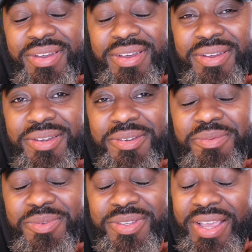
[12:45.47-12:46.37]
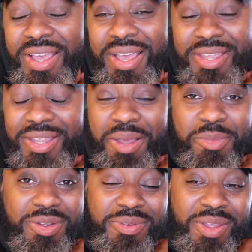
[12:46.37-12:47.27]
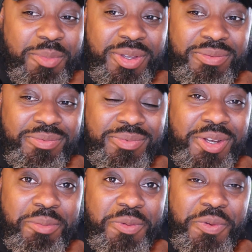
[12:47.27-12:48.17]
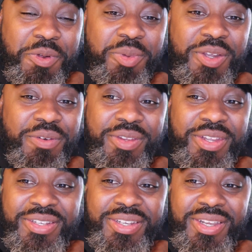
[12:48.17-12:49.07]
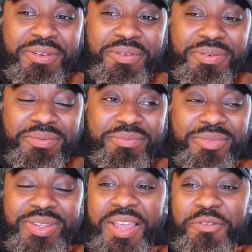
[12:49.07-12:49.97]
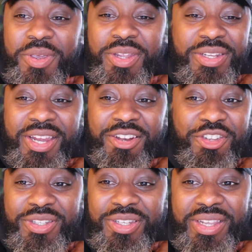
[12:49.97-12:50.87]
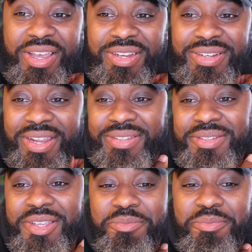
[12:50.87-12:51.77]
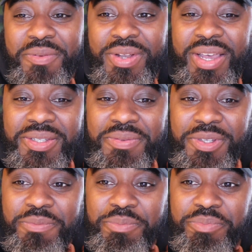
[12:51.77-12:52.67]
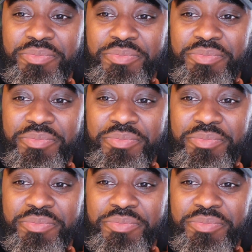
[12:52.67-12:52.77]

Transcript: Um, cause I, am a I'm a you know I'm a firm believer in of life being intelligent design. That's that's my philosophy.